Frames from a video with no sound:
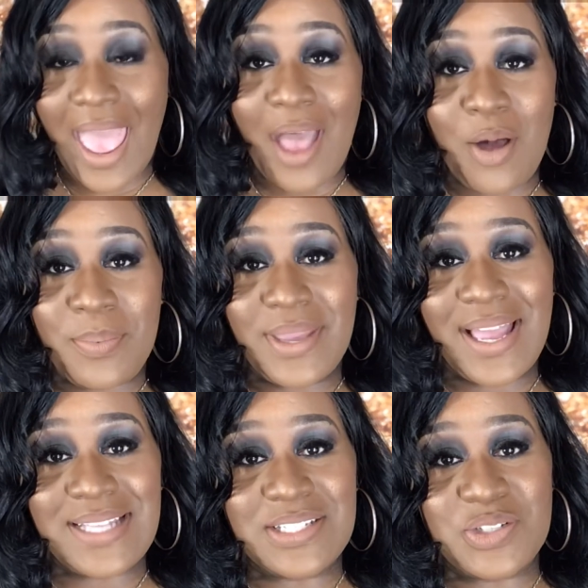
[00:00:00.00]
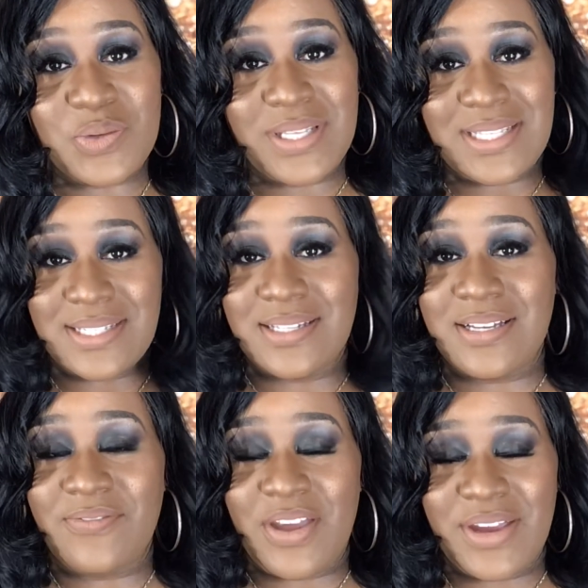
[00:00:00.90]
I hope you guys enjoyed this
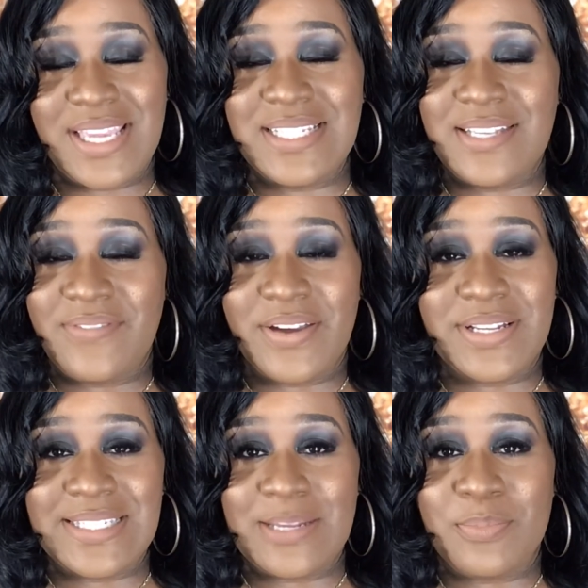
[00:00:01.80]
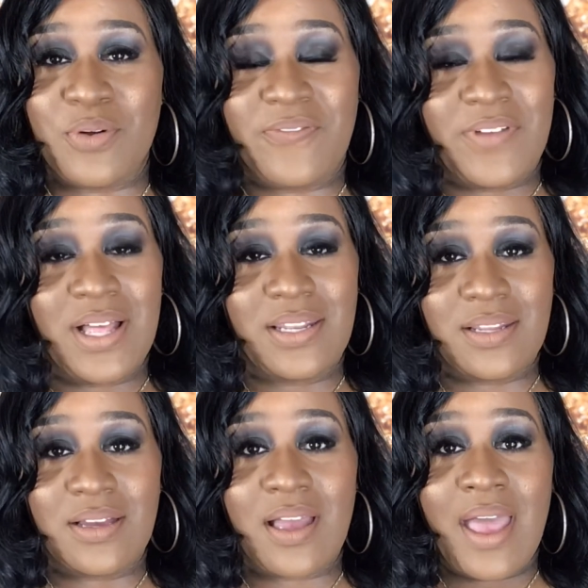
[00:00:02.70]
look. Very easy, very simple
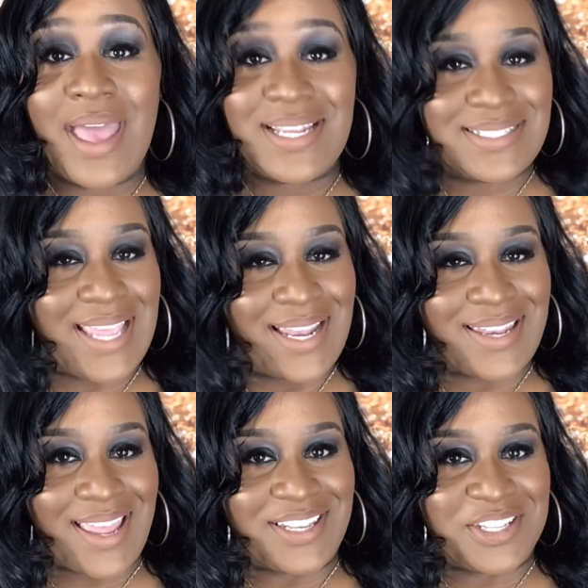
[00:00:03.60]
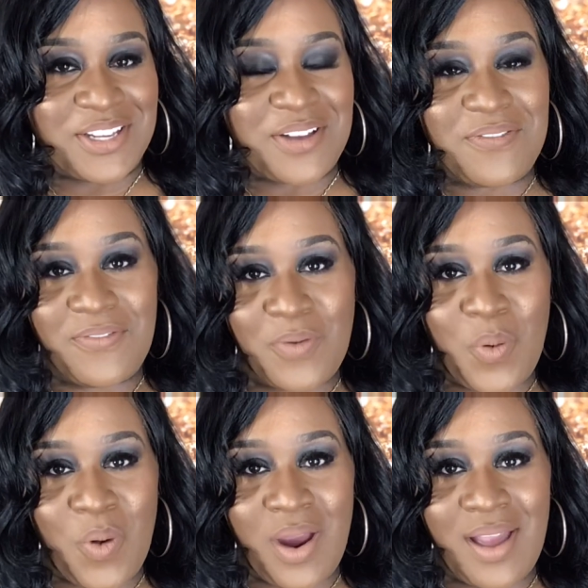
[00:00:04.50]
look. Date night look
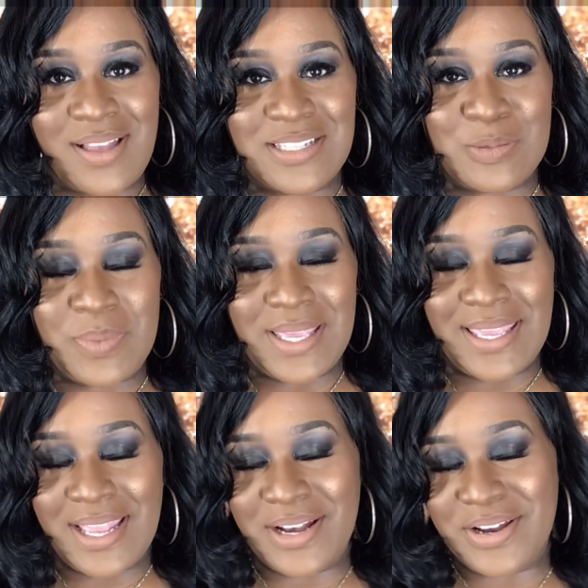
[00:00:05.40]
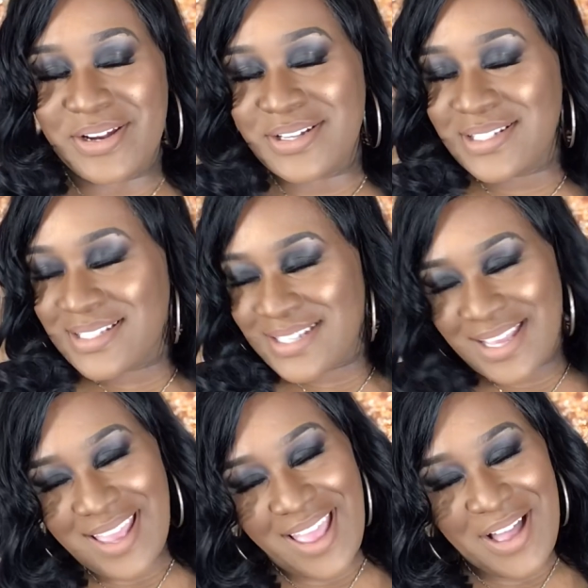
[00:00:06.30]
for us beginners.
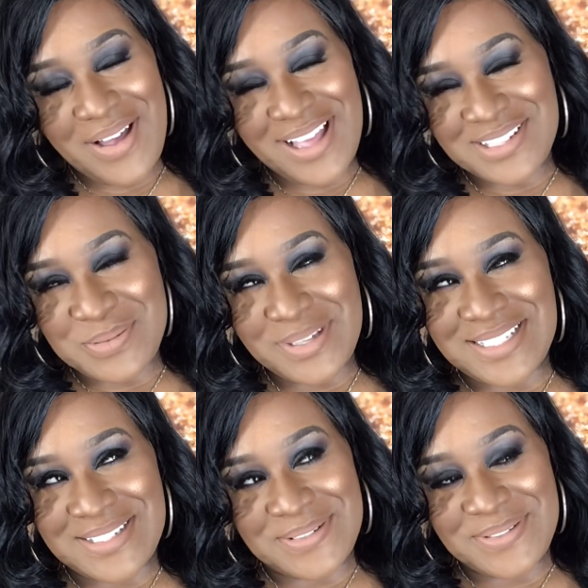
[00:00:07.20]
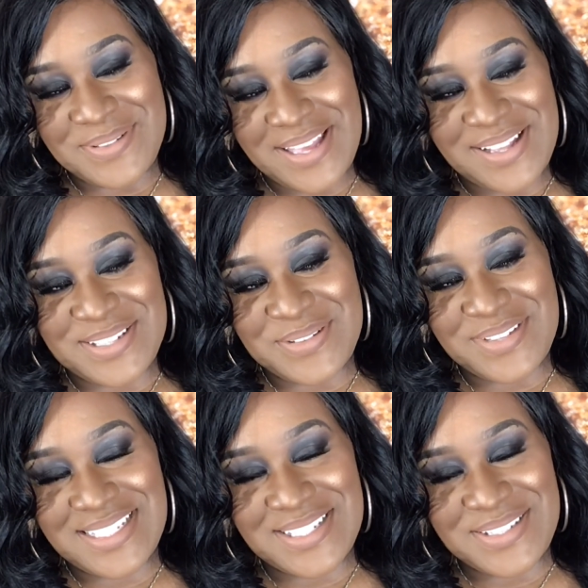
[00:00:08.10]
Now, how did we do? How did
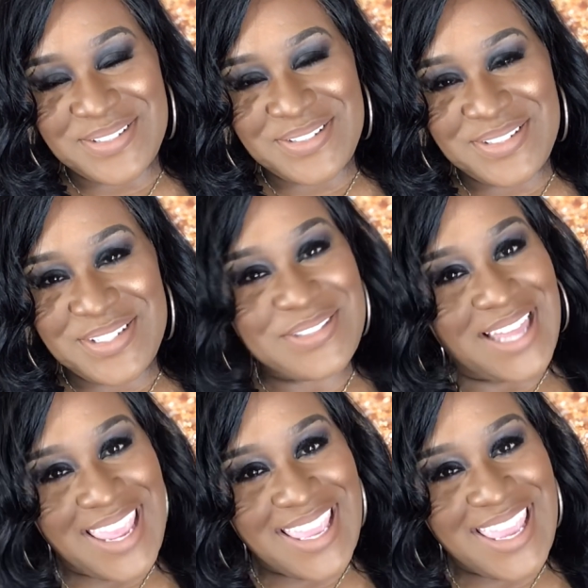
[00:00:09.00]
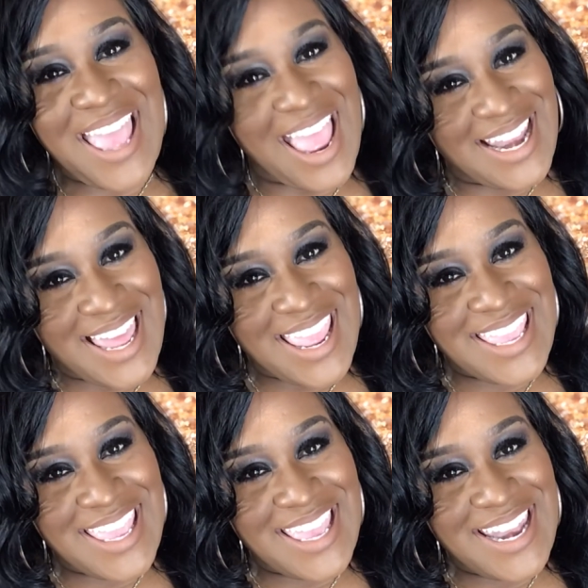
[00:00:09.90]
we do? You like it? I
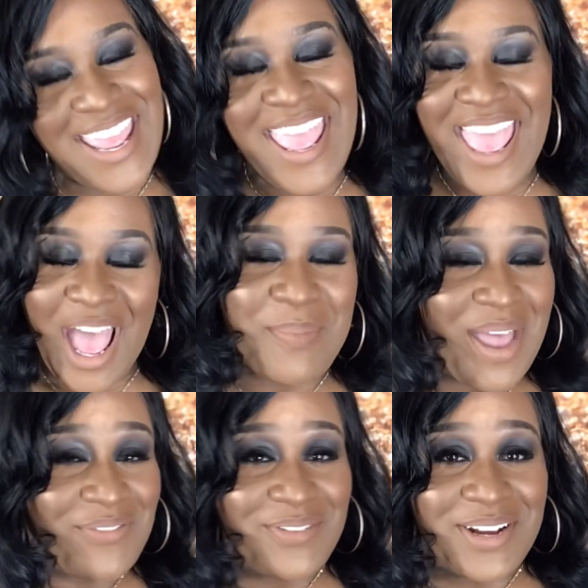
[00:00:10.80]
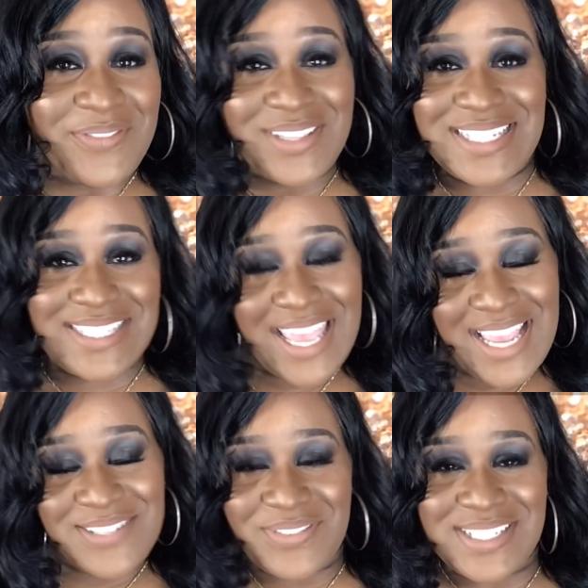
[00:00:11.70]
like it. I'm halfway ready for the
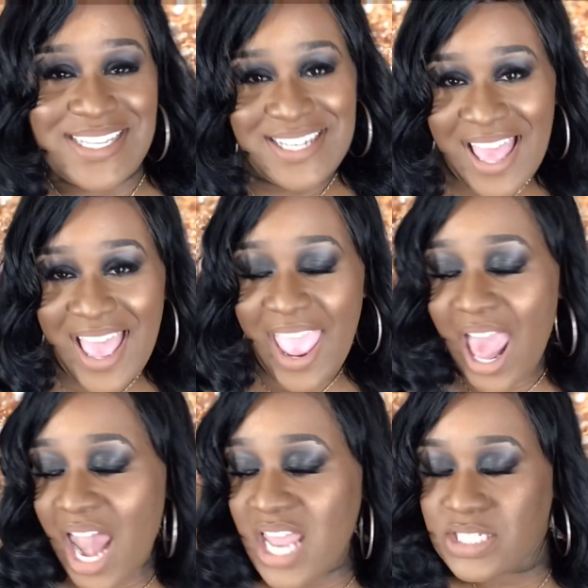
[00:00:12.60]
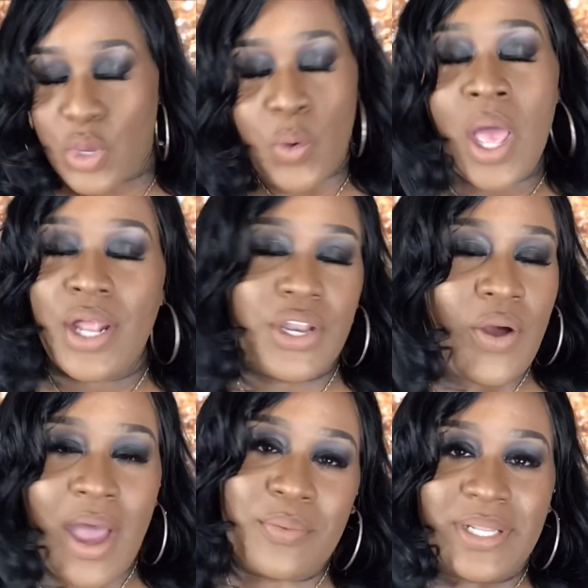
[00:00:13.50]
date for tonight. Let's go.
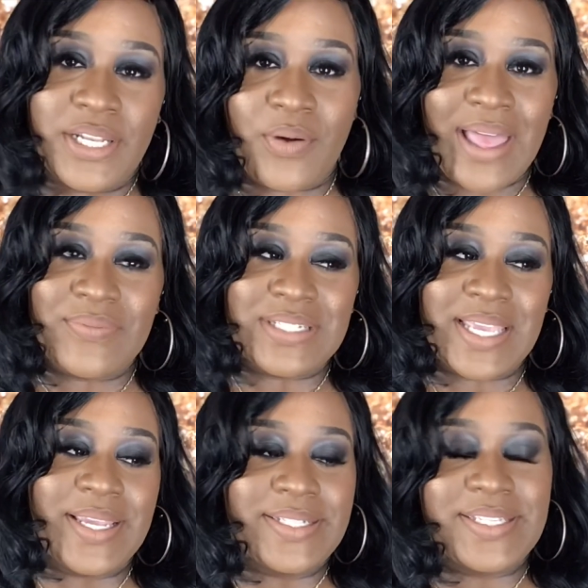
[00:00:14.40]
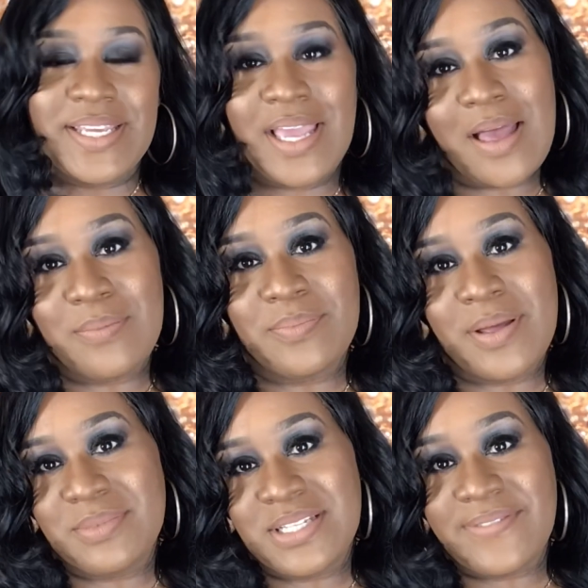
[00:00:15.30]
No, I really don't have a date.
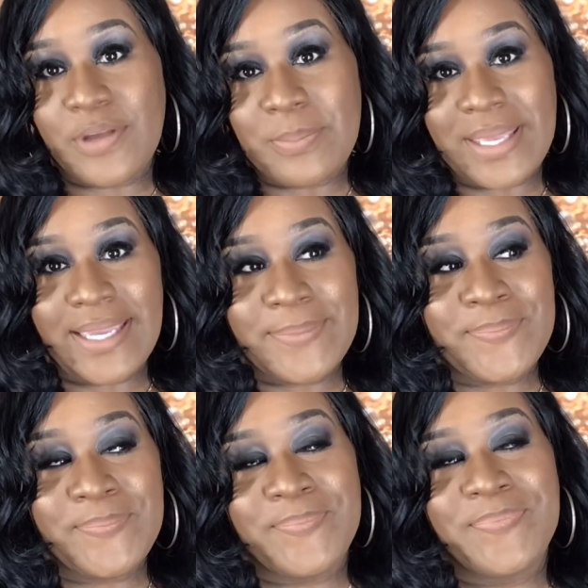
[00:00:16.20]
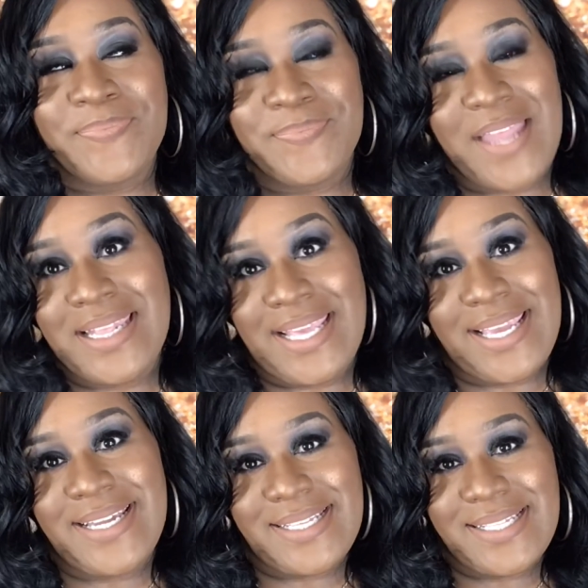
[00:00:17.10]
I'm just filming, I think.